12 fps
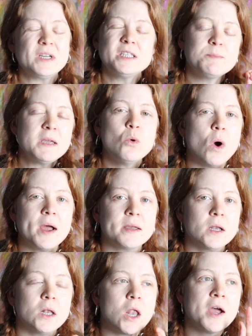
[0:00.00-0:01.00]
it's been
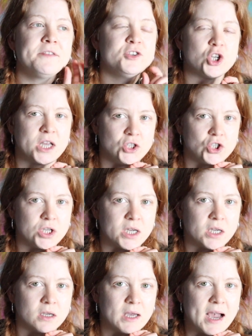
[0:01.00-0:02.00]
quite
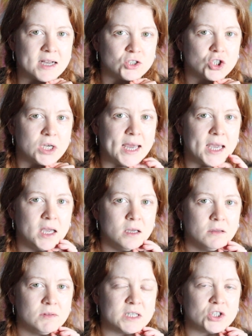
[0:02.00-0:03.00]
life-changing,
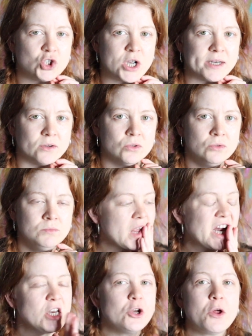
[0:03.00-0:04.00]
actually, this channel.
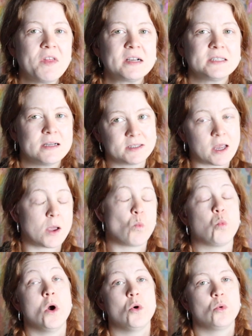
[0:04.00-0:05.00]
And I know that sounds
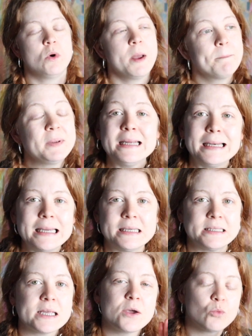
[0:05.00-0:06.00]
like, whoa, but it
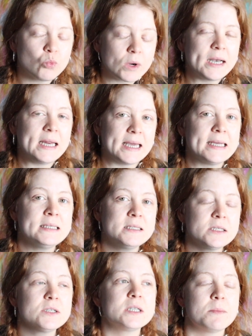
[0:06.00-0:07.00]
is, it really
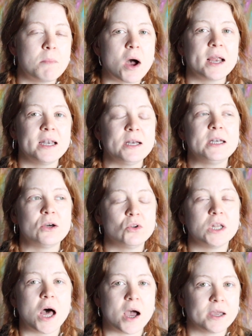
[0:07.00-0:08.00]
is, to my little
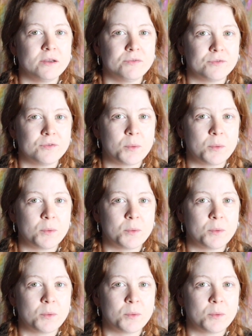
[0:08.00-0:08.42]
life.